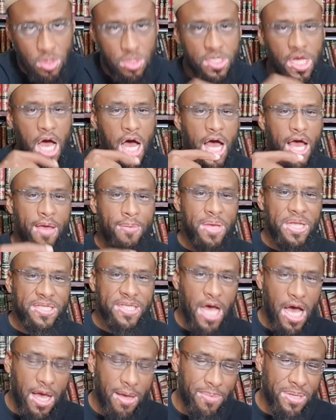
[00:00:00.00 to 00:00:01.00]
time and
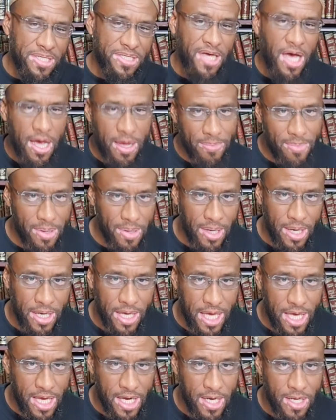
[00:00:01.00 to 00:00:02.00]
time and time
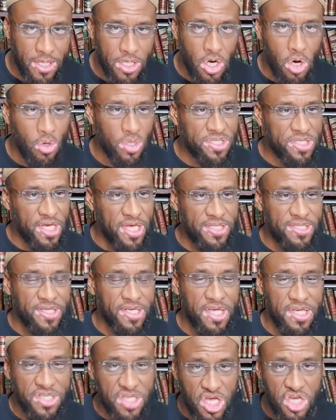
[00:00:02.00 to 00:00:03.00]
again you know it's it's
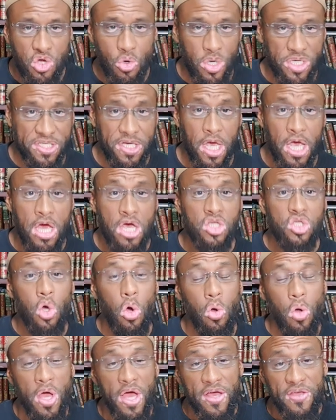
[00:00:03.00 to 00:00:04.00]
continuous
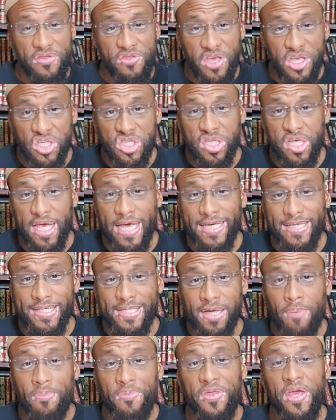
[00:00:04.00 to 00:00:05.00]
so this is
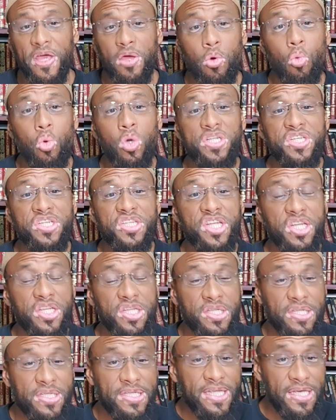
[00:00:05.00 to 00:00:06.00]
something which
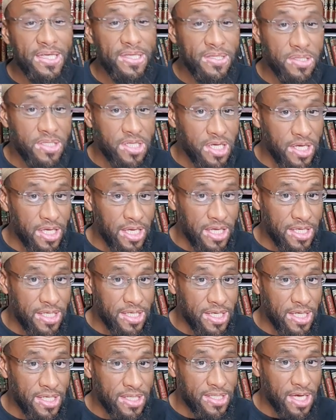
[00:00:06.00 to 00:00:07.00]
it
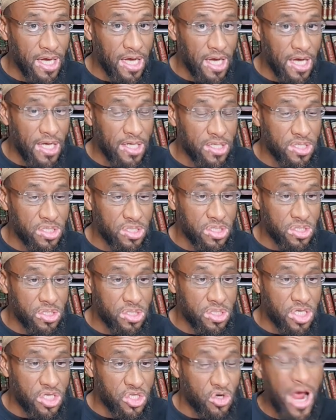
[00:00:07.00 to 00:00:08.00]
it uh,
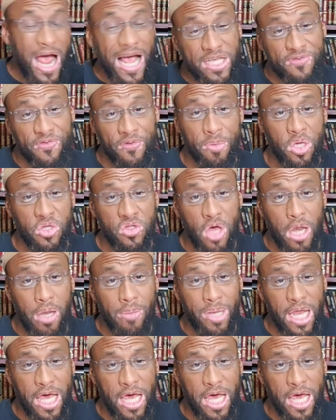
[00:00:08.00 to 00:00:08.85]
detracts from your talib